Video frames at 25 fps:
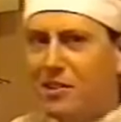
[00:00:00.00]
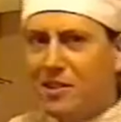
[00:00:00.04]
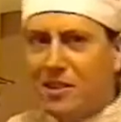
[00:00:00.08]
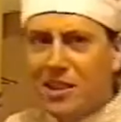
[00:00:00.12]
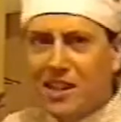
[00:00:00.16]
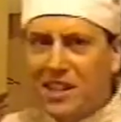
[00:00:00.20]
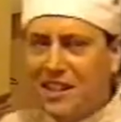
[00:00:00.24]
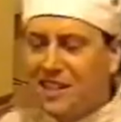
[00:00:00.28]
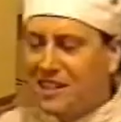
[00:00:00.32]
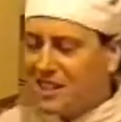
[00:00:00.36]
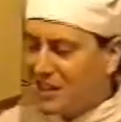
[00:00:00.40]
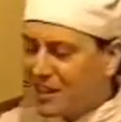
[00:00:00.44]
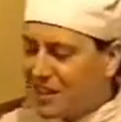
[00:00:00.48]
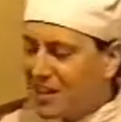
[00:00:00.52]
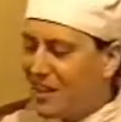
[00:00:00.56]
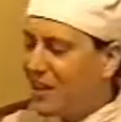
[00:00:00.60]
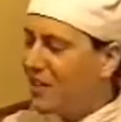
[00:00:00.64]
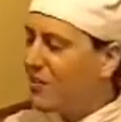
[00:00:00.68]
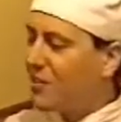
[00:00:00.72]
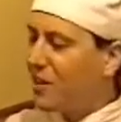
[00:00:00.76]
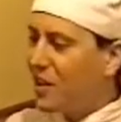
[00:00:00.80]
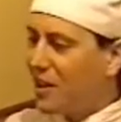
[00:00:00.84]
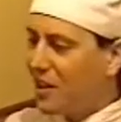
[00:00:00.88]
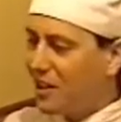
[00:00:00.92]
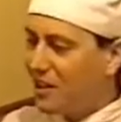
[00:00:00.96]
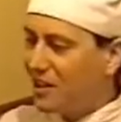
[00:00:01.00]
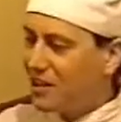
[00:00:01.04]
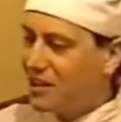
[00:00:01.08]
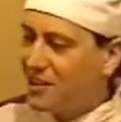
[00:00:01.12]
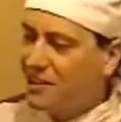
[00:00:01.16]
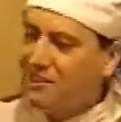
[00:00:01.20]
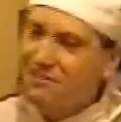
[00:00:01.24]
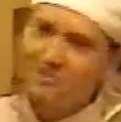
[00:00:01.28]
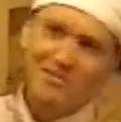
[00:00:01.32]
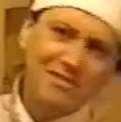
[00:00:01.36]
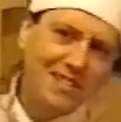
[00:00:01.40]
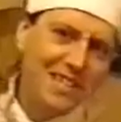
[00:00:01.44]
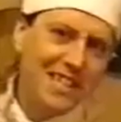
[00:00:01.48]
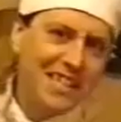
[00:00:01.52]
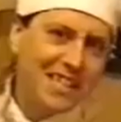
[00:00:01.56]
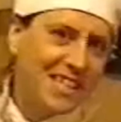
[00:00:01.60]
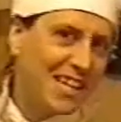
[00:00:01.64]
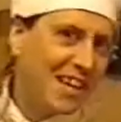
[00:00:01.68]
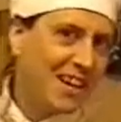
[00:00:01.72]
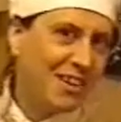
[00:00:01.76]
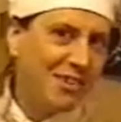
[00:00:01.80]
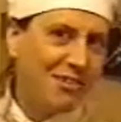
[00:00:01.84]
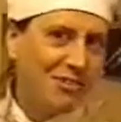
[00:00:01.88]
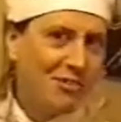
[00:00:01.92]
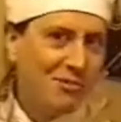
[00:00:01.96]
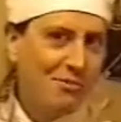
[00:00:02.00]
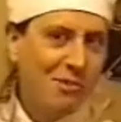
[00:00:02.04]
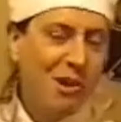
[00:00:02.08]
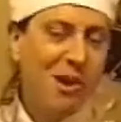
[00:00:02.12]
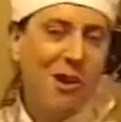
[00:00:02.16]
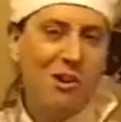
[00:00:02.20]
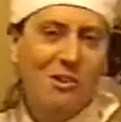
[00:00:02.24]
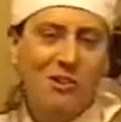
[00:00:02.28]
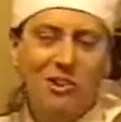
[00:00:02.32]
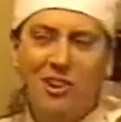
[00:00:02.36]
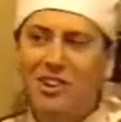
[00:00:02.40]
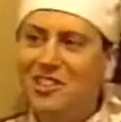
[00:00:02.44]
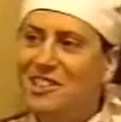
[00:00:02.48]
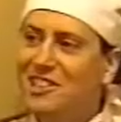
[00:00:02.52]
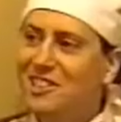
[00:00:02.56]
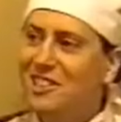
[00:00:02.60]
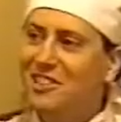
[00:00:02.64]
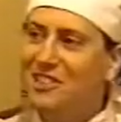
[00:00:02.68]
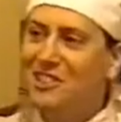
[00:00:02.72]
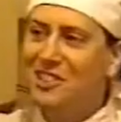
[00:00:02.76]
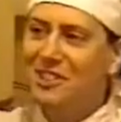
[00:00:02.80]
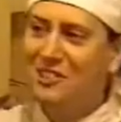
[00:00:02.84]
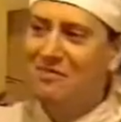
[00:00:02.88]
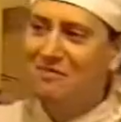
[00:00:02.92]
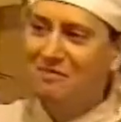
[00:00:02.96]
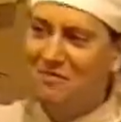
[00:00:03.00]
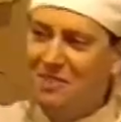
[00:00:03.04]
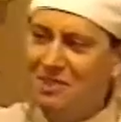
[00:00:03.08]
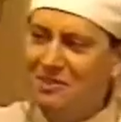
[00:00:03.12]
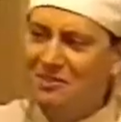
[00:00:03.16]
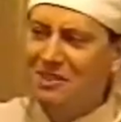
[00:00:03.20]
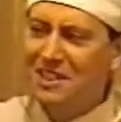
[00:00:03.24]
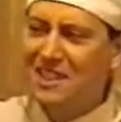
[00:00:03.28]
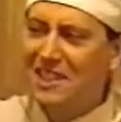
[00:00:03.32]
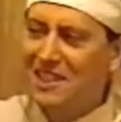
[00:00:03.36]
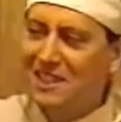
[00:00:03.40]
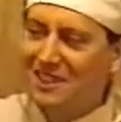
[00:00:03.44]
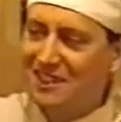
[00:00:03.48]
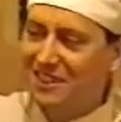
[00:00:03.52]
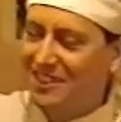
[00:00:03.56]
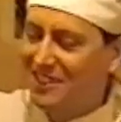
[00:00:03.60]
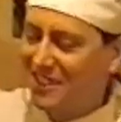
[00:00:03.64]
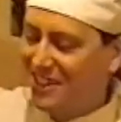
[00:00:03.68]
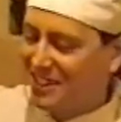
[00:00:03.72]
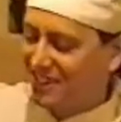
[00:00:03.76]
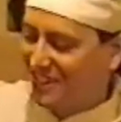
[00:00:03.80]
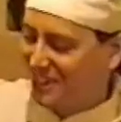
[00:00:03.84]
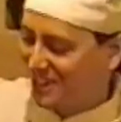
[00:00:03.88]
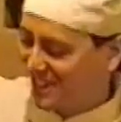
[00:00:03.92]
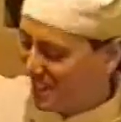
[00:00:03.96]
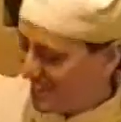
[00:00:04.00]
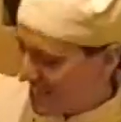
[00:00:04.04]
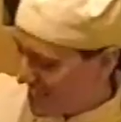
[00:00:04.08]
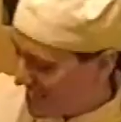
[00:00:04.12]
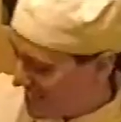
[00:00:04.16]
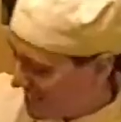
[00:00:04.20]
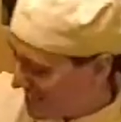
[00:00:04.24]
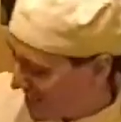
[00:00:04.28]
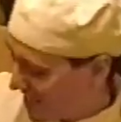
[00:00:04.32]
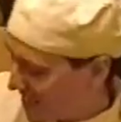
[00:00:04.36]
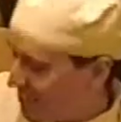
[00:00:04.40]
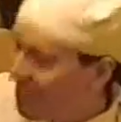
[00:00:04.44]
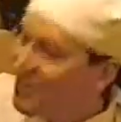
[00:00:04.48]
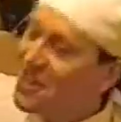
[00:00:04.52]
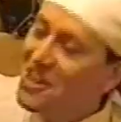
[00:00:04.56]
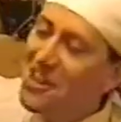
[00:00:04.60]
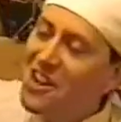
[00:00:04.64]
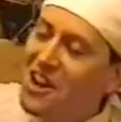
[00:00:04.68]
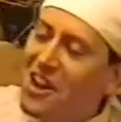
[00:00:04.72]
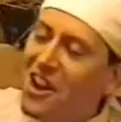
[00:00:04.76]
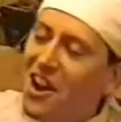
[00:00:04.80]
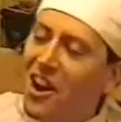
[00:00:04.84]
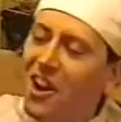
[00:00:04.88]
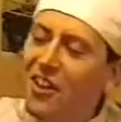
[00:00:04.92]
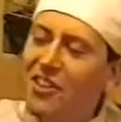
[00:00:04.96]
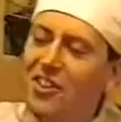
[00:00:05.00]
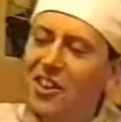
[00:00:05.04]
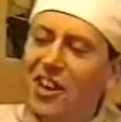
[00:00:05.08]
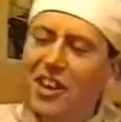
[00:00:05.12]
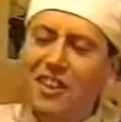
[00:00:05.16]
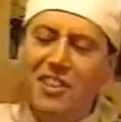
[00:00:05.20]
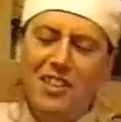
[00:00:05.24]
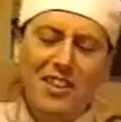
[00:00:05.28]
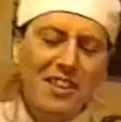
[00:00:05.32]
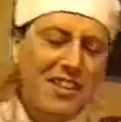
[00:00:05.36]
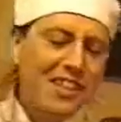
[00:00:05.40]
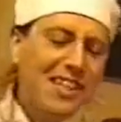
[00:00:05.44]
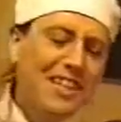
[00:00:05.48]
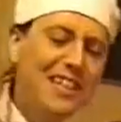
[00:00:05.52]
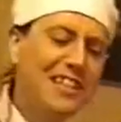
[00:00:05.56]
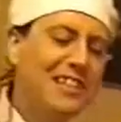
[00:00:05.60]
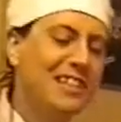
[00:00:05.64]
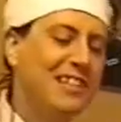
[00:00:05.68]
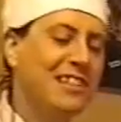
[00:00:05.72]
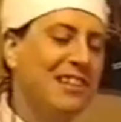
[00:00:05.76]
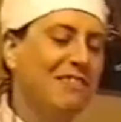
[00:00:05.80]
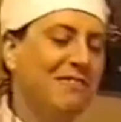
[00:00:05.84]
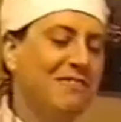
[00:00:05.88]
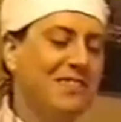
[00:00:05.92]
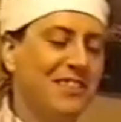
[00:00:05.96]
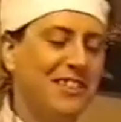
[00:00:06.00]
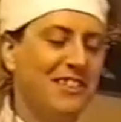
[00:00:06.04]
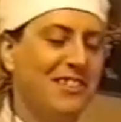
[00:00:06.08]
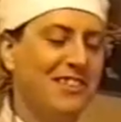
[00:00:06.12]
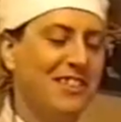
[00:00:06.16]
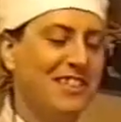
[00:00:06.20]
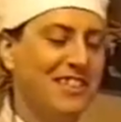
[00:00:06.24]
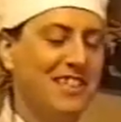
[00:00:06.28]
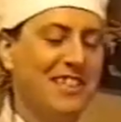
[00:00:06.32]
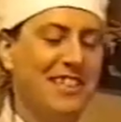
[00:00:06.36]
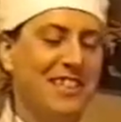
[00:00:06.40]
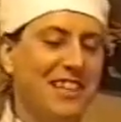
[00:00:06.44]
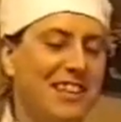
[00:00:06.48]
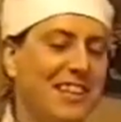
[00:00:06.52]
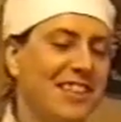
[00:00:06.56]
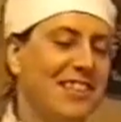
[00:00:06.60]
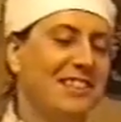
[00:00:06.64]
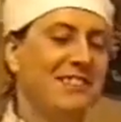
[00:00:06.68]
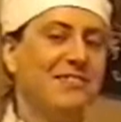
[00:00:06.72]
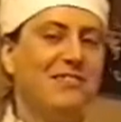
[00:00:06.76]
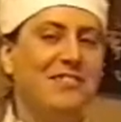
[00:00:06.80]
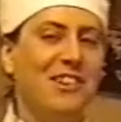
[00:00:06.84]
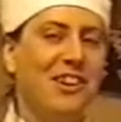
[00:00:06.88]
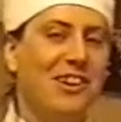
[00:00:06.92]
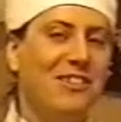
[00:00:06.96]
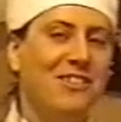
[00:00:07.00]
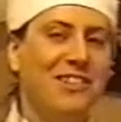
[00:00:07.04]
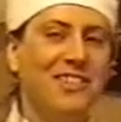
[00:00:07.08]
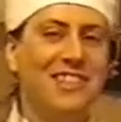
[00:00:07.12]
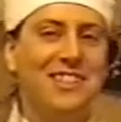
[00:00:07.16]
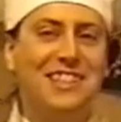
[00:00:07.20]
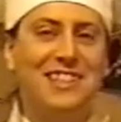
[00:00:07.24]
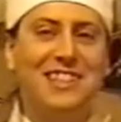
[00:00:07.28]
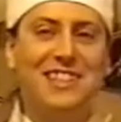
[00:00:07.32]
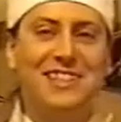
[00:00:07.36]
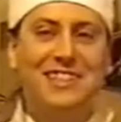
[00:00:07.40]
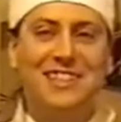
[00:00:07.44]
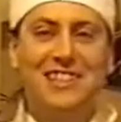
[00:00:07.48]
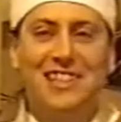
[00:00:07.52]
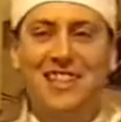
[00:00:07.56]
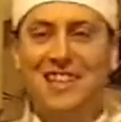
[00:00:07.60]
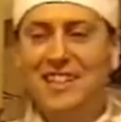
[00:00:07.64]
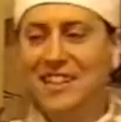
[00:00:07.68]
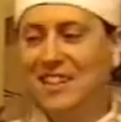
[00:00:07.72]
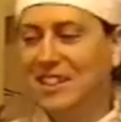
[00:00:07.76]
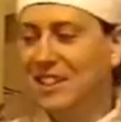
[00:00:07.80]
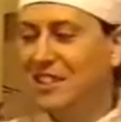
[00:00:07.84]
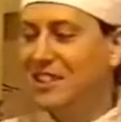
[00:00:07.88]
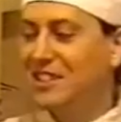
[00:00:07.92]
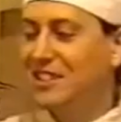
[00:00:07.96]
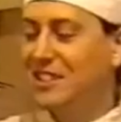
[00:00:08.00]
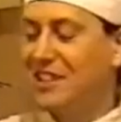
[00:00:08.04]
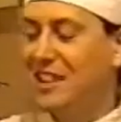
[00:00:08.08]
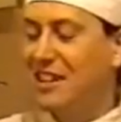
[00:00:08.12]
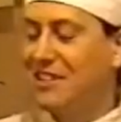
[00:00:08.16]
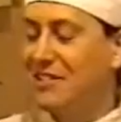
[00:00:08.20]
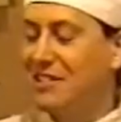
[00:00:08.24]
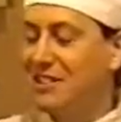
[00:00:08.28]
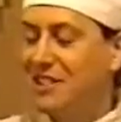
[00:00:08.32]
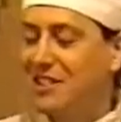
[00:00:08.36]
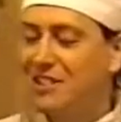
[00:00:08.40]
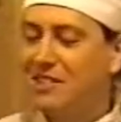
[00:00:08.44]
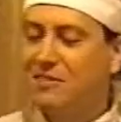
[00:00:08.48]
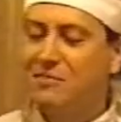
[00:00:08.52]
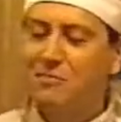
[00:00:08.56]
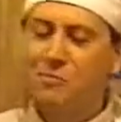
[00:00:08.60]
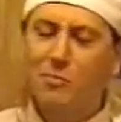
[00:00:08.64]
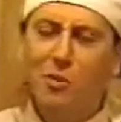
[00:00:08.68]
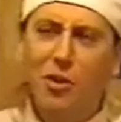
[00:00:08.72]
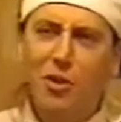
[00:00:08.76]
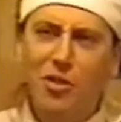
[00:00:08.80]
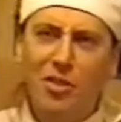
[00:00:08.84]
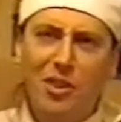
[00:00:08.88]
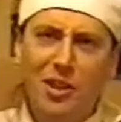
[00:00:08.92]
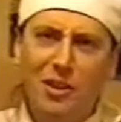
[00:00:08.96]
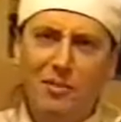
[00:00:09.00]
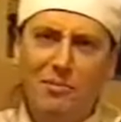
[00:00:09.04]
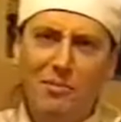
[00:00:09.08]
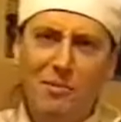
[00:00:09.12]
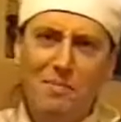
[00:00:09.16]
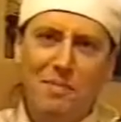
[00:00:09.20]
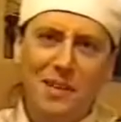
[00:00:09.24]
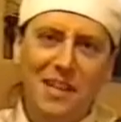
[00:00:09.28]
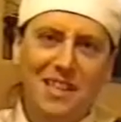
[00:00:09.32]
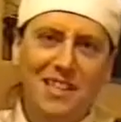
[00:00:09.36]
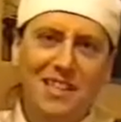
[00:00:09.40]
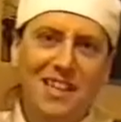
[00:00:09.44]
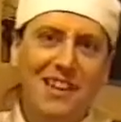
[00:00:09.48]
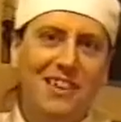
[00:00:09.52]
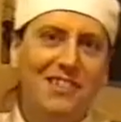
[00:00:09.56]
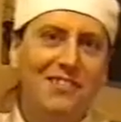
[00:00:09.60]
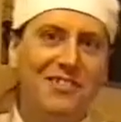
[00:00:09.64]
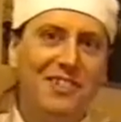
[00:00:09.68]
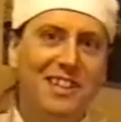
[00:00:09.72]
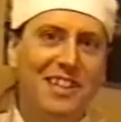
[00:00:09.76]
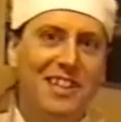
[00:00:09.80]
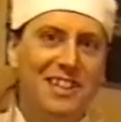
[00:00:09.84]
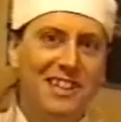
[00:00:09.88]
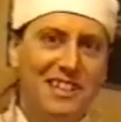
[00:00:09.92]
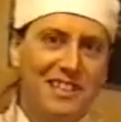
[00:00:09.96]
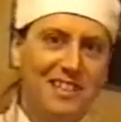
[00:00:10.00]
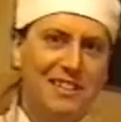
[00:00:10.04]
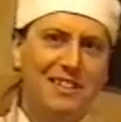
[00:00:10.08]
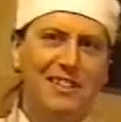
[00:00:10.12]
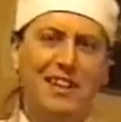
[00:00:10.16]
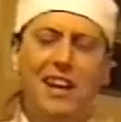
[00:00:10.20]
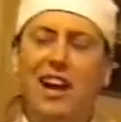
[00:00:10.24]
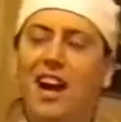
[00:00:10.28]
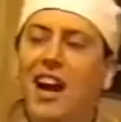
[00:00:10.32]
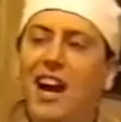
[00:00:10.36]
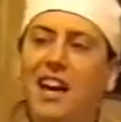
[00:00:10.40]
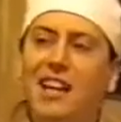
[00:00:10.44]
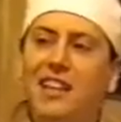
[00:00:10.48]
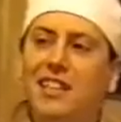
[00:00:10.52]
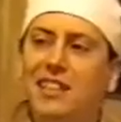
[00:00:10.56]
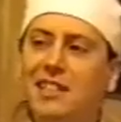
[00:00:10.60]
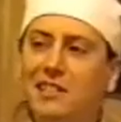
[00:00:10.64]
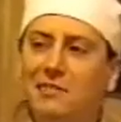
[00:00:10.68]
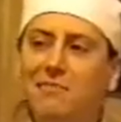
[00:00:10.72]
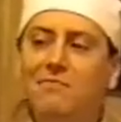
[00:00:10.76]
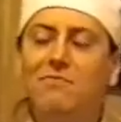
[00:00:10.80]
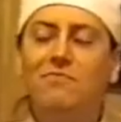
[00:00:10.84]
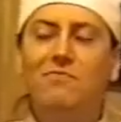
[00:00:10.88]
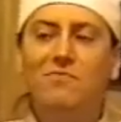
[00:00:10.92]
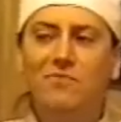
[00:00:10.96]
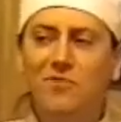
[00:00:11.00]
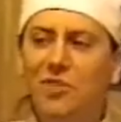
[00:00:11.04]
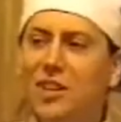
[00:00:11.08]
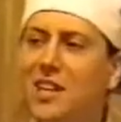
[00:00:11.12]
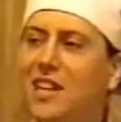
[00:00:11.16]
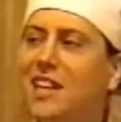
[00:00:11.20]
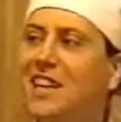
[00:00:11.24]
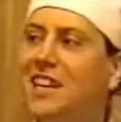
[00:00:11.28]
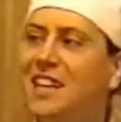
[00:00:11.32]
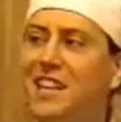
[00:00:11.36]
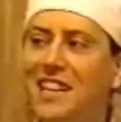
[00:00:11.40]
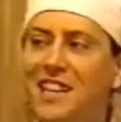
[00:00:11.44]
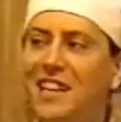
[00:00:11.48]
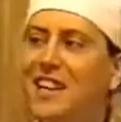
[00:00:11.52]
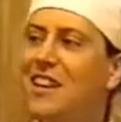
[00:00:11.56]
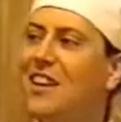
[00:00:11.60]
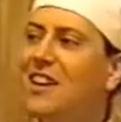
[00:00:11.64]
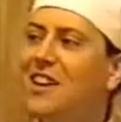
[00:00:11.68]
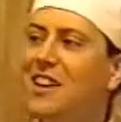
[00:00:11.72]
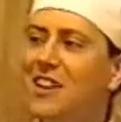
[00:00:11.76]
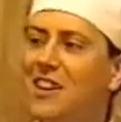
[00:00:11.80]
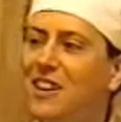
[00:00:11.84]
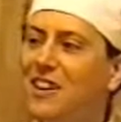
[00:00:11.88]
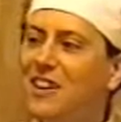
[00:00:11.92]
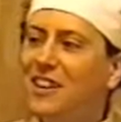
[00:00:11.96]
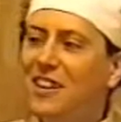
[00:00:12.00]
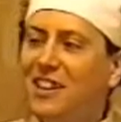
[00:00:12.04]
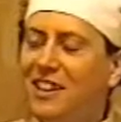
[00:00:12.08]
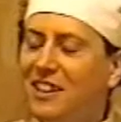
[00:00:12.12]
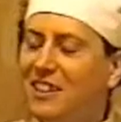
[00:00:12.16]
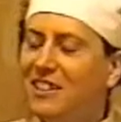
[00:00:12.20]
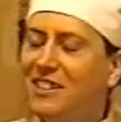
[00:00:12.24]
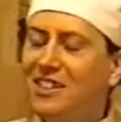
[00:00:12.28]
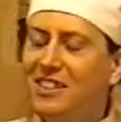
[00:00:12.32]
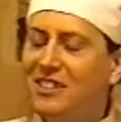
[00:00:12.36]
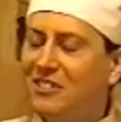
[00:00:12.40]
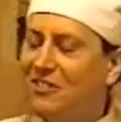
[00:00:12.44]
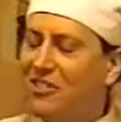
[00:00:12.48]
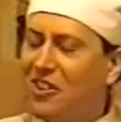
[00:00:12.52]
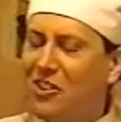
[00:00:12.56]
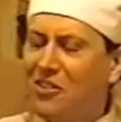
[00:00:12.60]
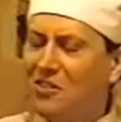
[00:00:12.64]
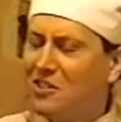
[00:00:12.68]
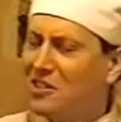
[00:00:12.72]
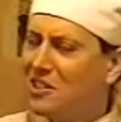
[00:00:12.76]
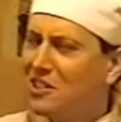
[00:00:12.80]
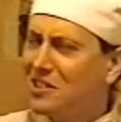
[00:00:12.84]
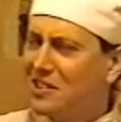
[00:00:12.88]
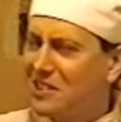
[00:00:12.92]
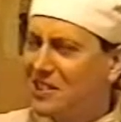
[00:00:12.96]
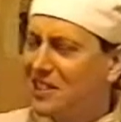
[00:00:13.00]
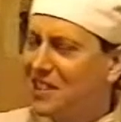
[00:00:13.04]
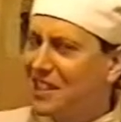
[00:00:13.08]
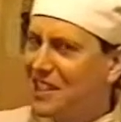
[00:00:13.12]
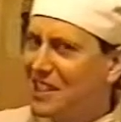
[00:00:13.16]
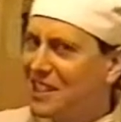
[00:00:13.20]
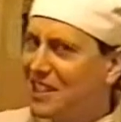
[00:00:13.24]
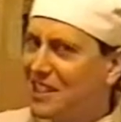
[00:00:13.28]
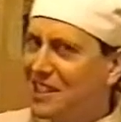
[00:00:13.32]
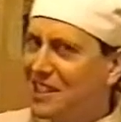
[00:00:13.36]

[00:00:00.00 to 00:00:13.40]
eating the love hearts and reading out what was on them to each other and eating them. And then the teacher comes along and decides, oh, I want to join in. And there's one that we picked out which had some really derogatory,